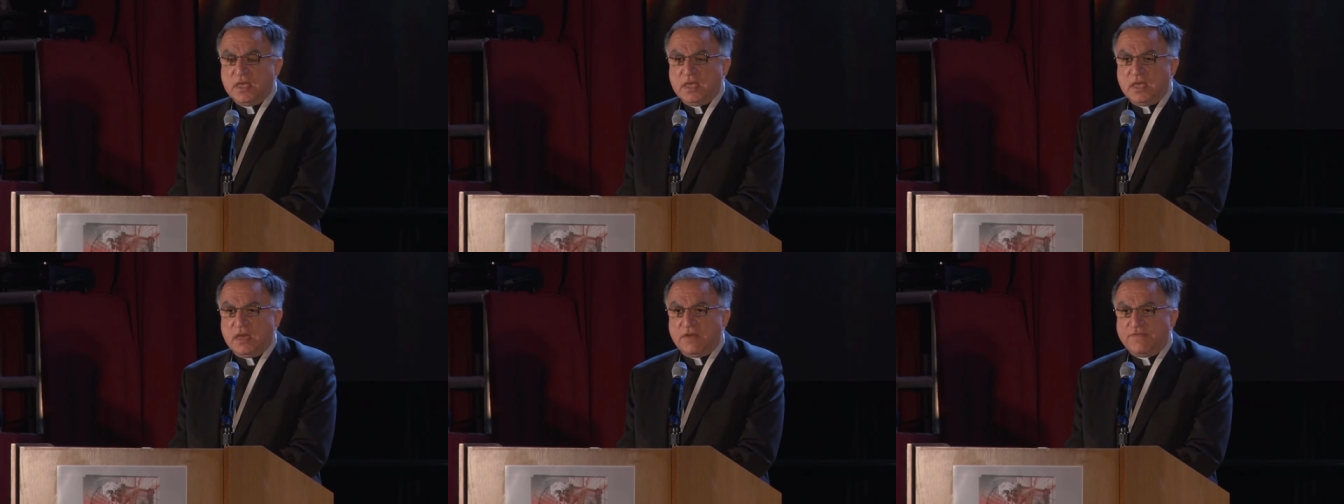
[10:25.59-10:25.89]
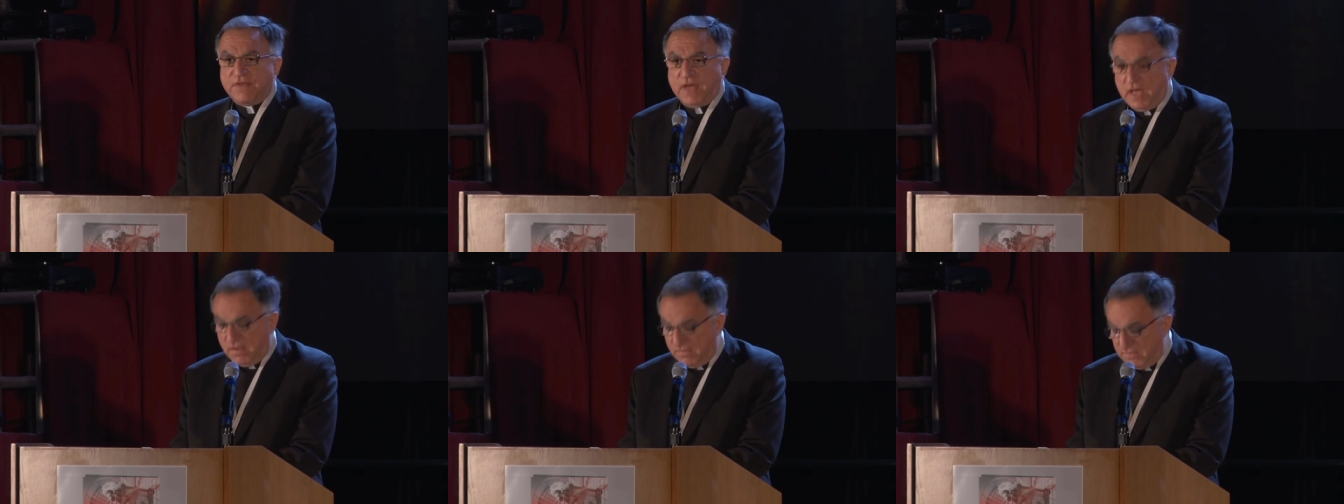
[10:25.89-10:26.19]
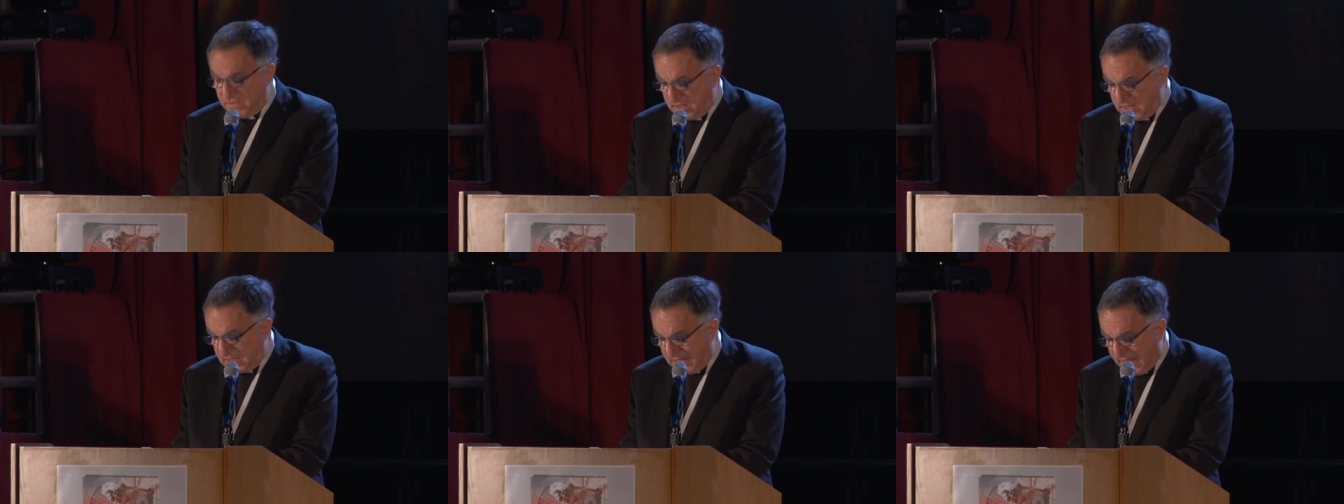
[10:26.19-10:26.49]

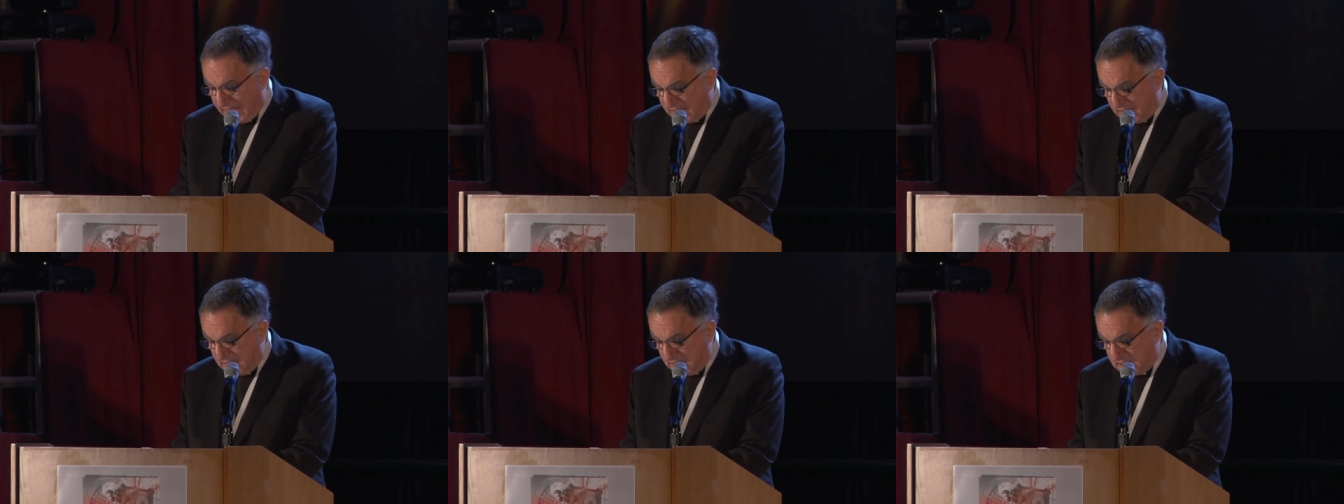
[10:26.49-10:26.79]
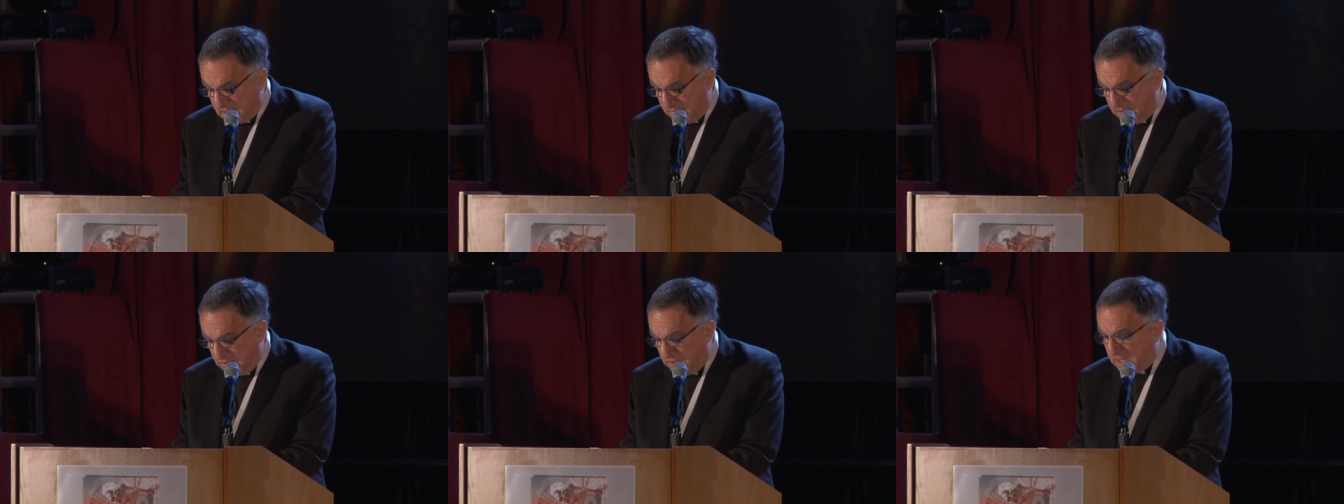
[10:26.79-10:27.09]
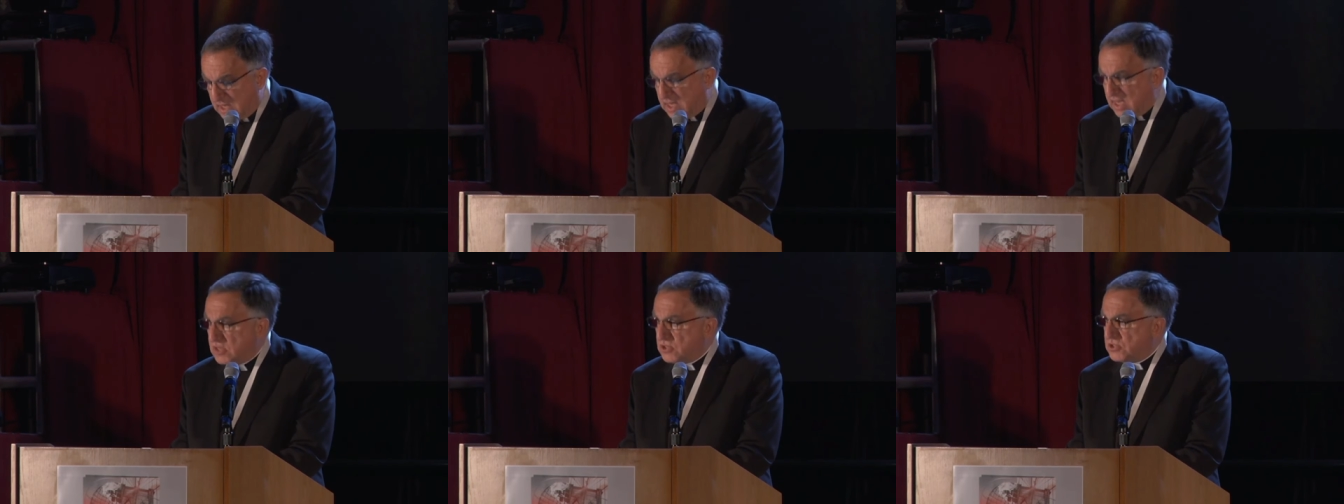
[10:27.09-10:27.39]
involved in Catholic
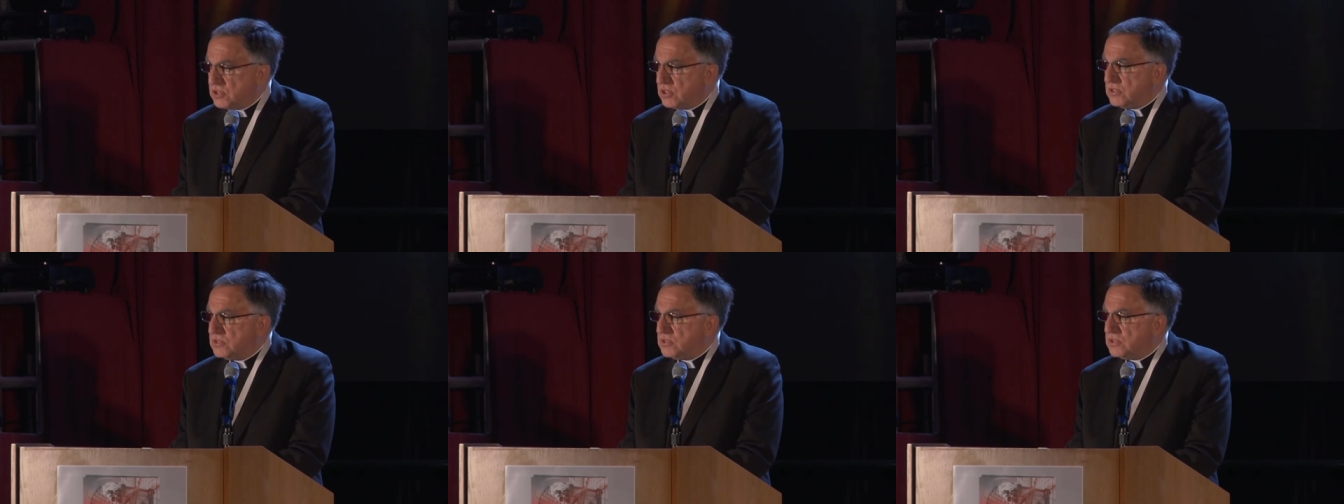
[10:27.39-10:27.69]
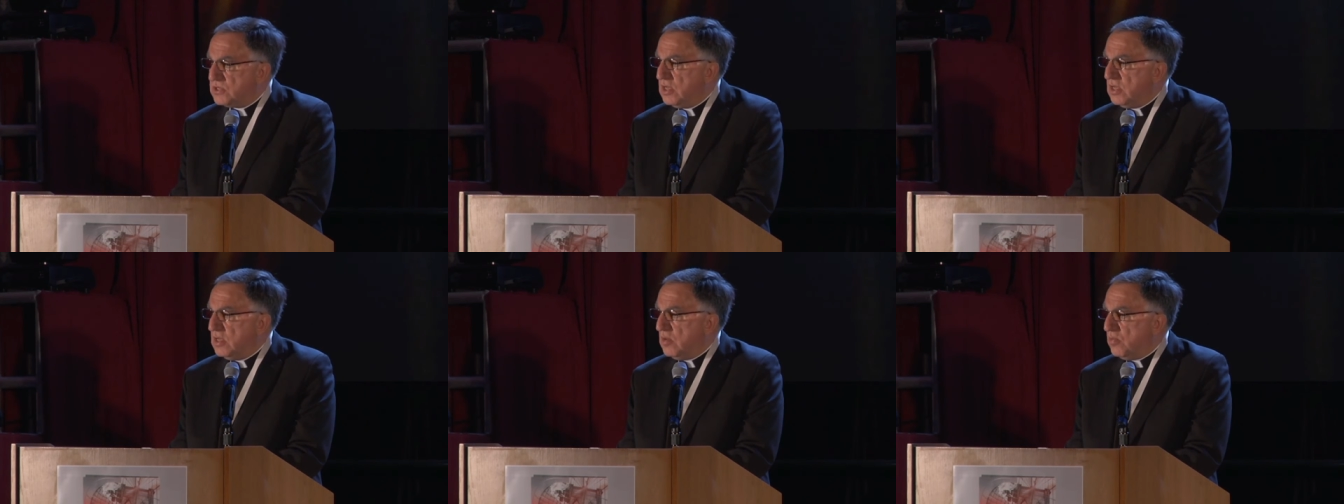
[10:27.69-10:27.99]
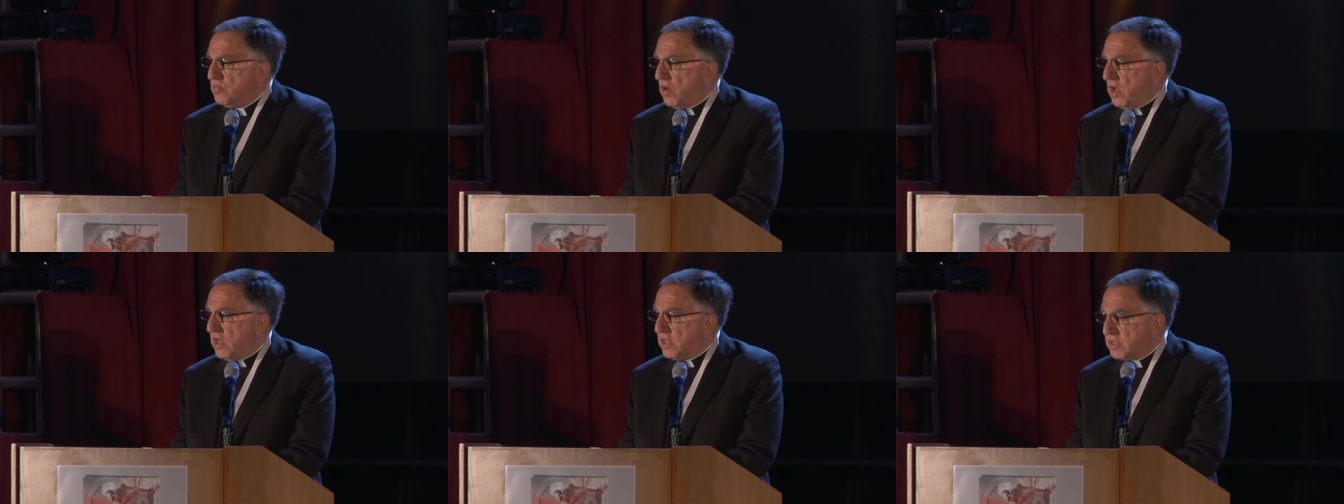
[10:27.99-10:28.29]
communications,
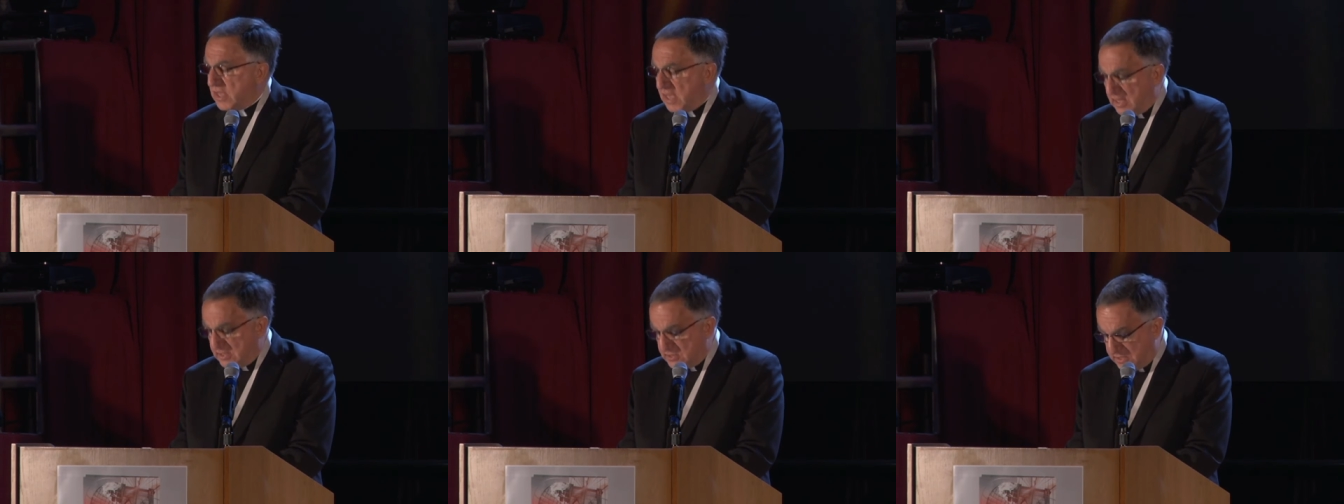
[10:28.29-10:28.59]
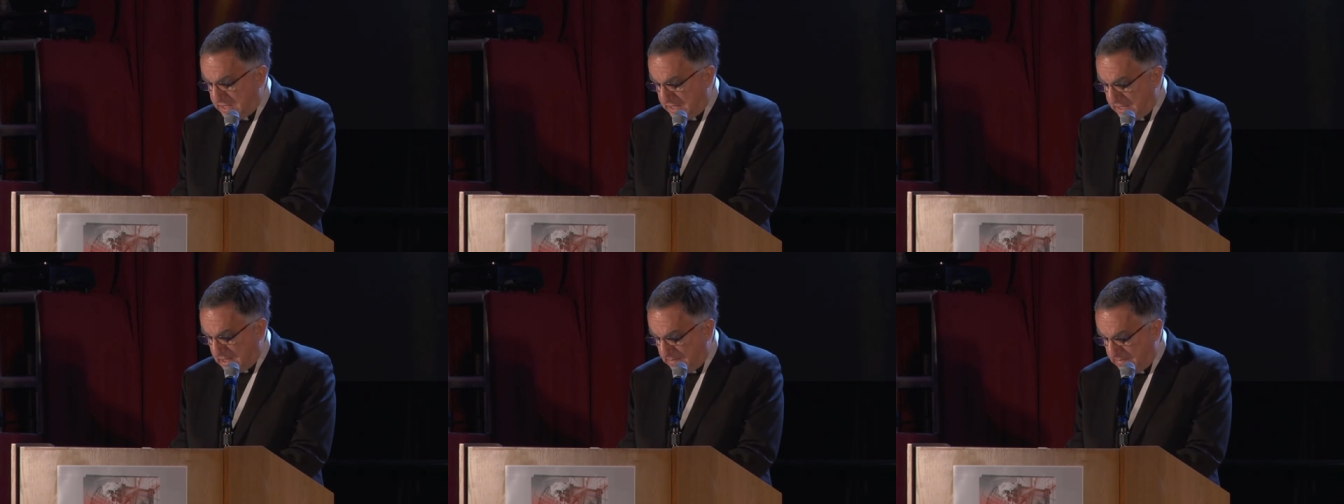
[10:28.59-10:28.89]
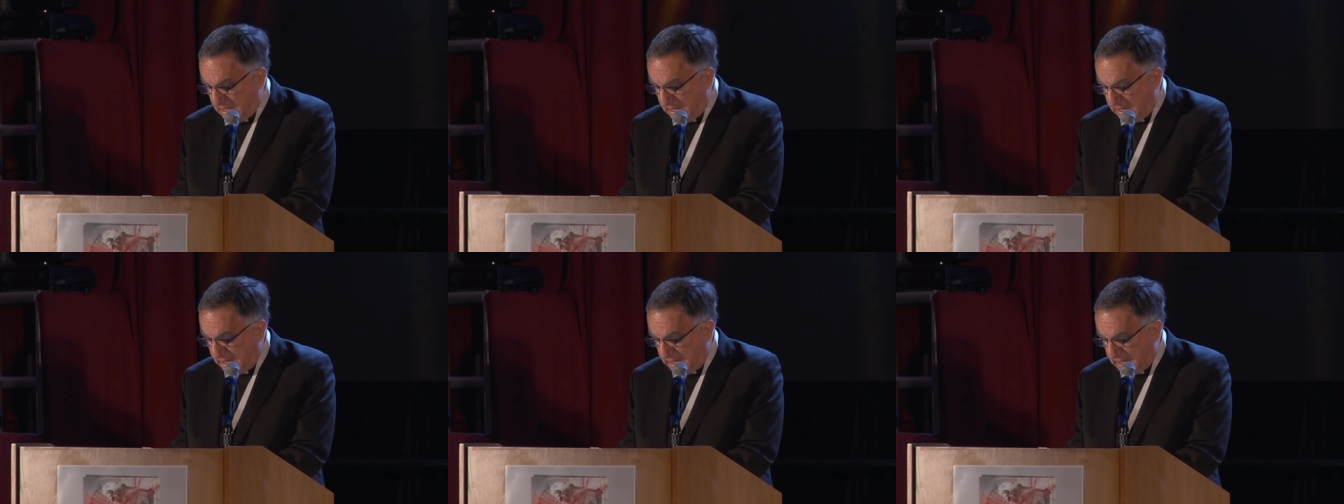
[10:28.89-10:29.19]
broadcasting, and
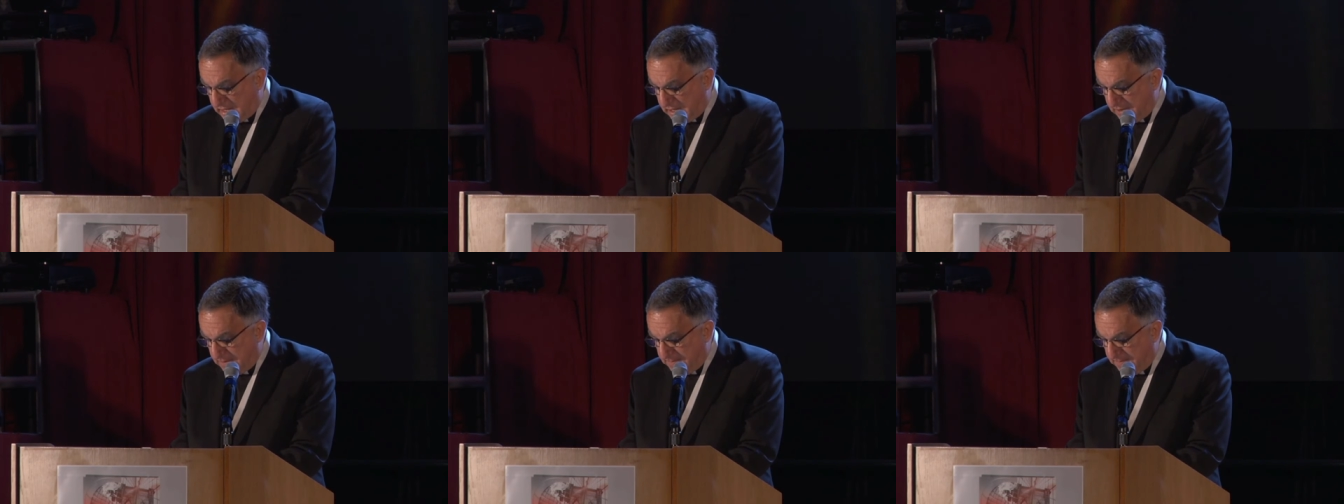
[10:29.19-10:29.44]
media.